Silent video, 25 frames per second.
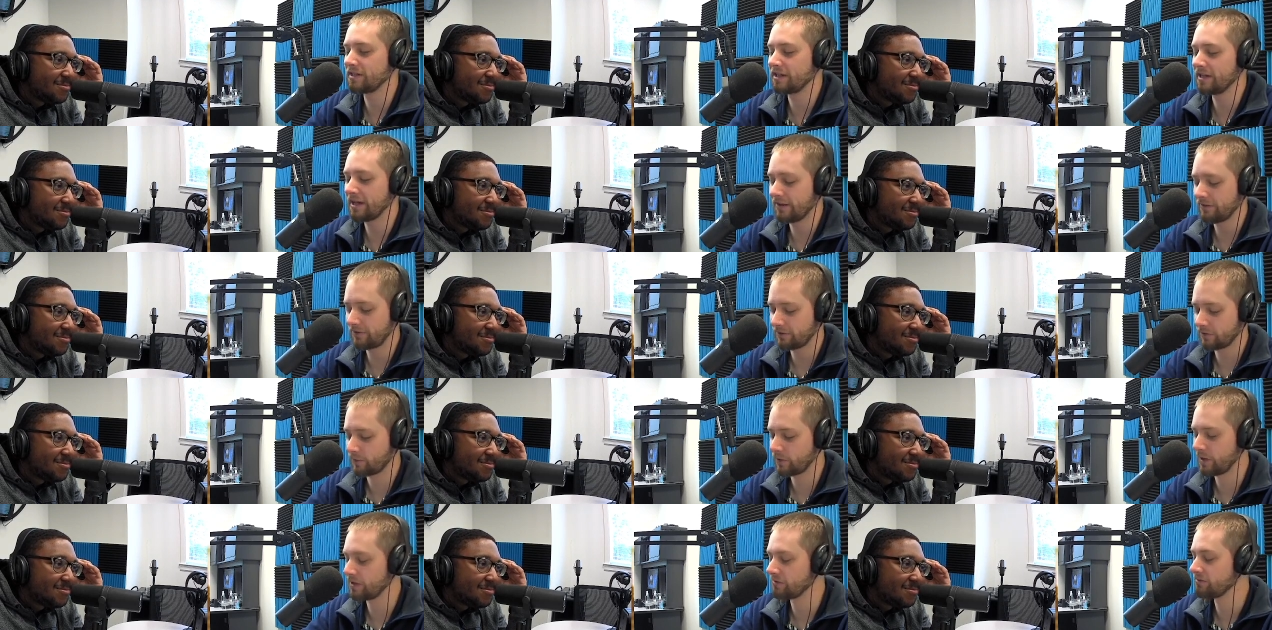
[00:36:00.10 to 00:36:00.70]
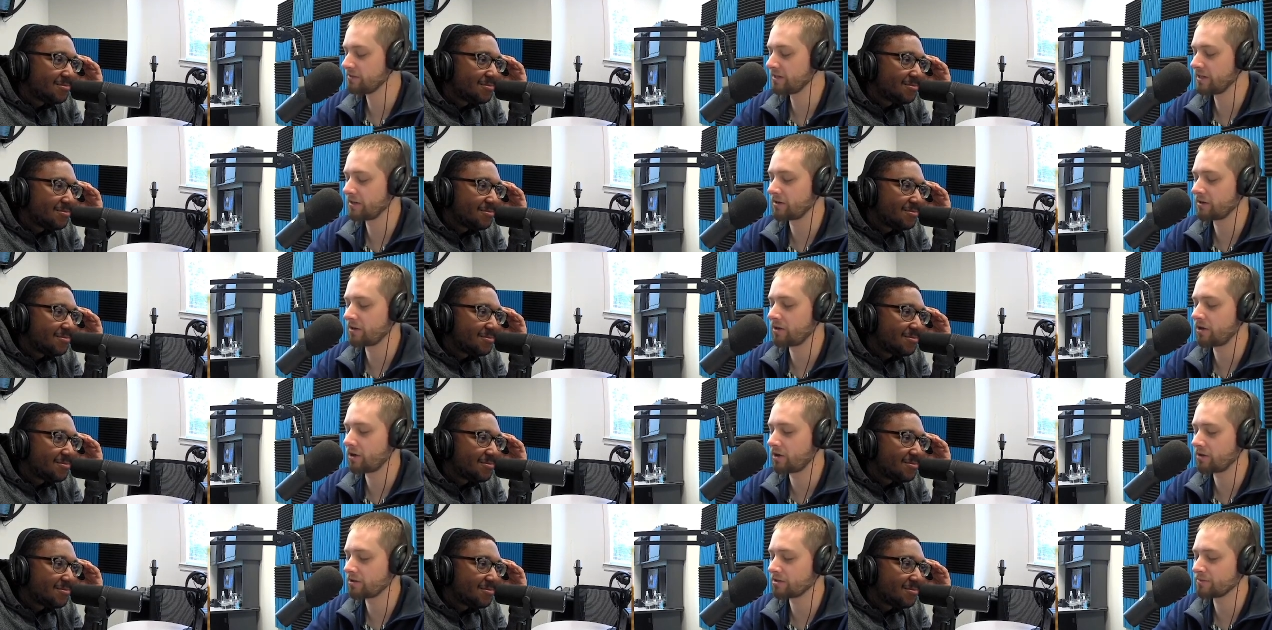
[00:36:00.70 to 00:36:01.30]
Speaker 1: together while
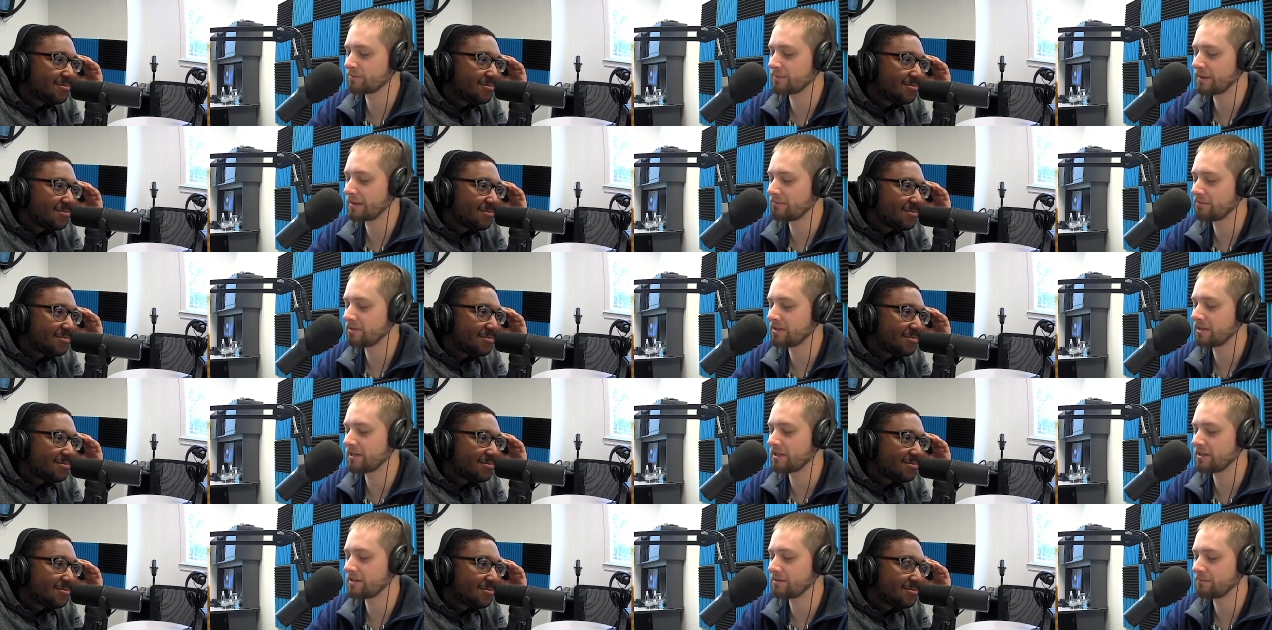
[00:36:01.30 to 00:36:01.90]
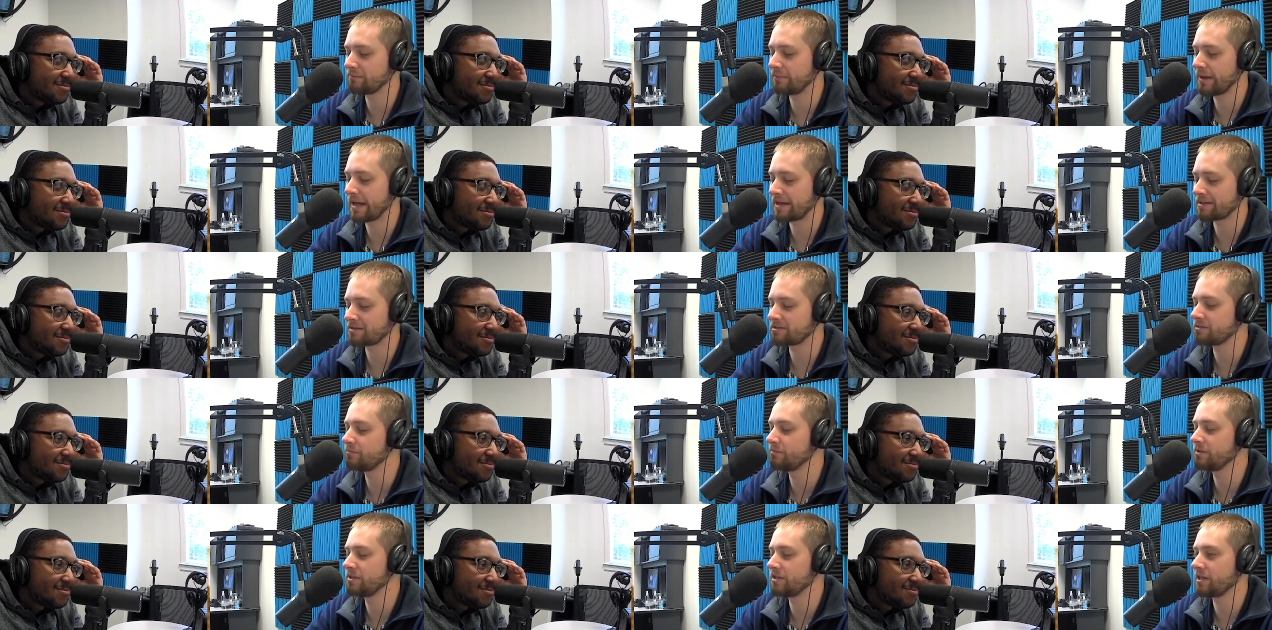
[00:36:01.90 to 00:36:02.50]
Derek Carr is maybe getting
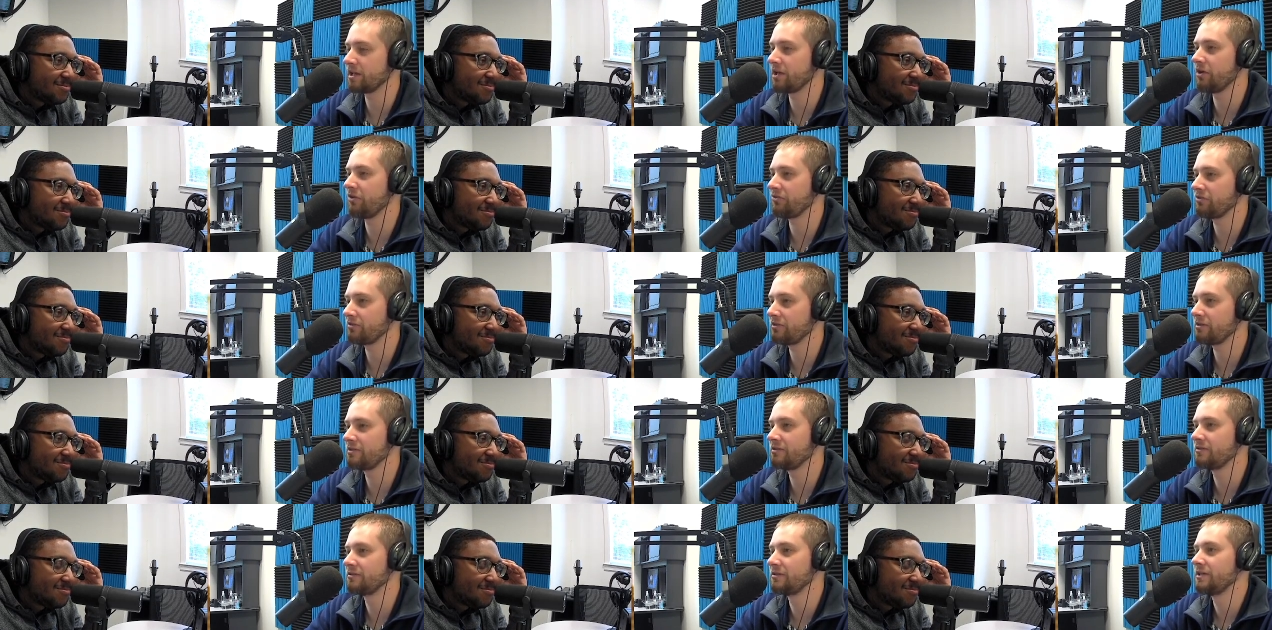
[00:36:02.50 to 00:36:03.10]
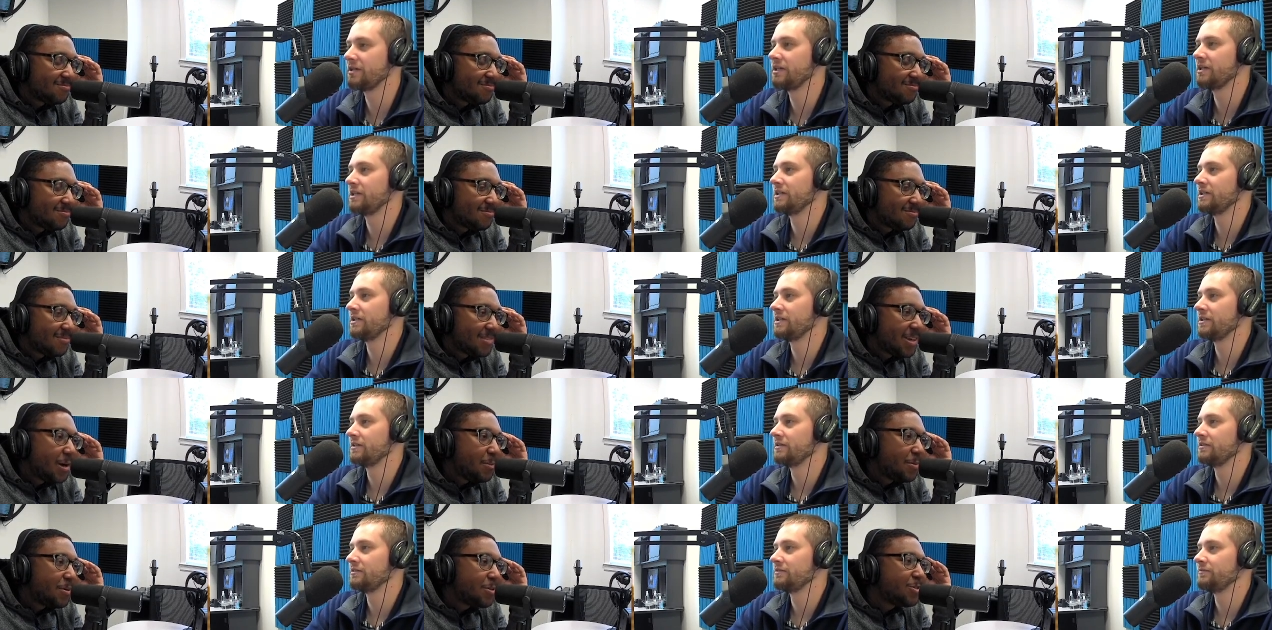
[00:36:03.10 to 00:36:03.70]
back to being healthy.
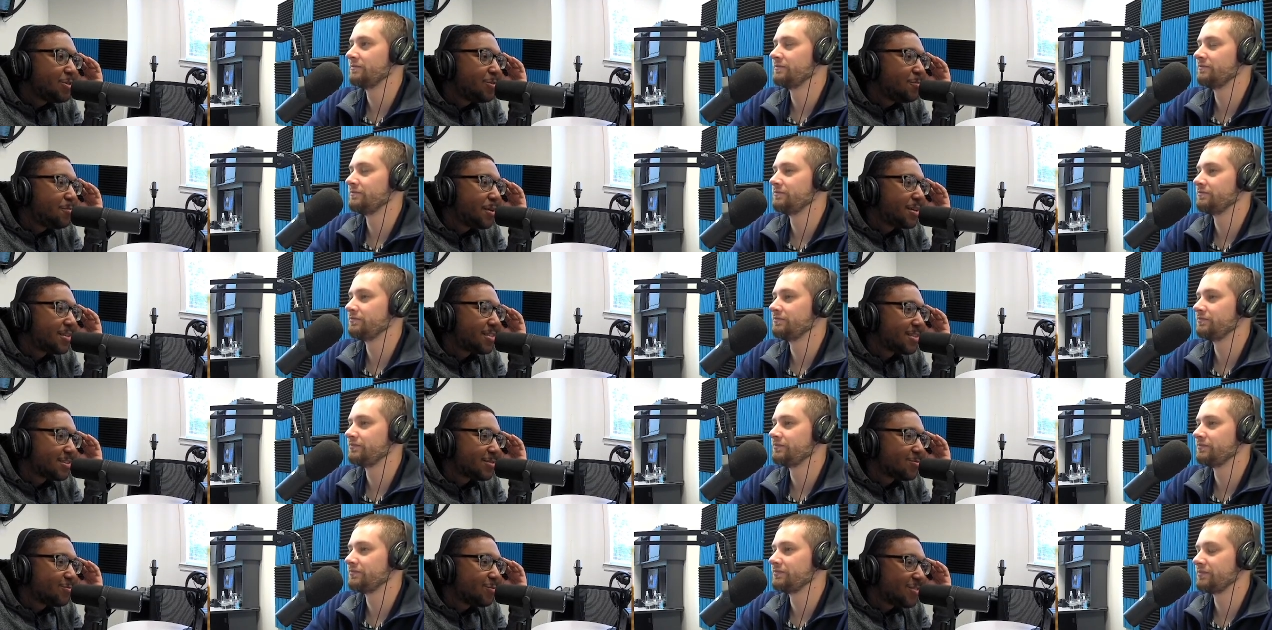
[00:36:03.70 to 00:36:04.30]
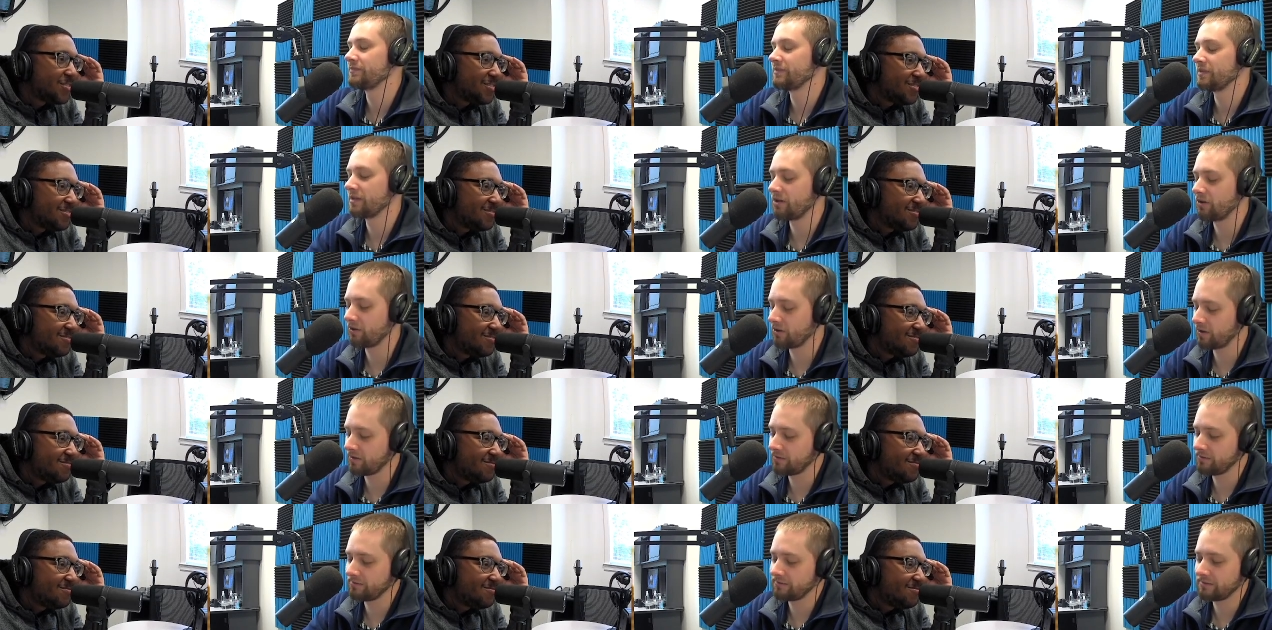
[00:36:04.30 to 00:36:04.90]
How about you pick this one?
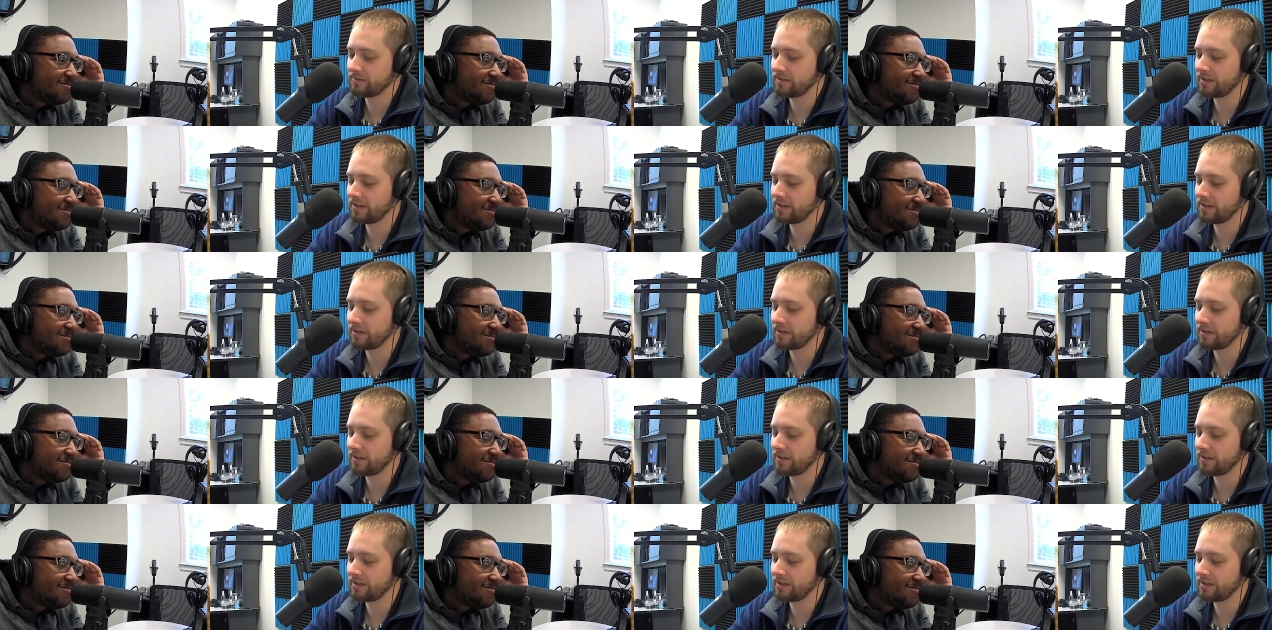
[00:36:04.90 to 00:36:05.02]
Okay,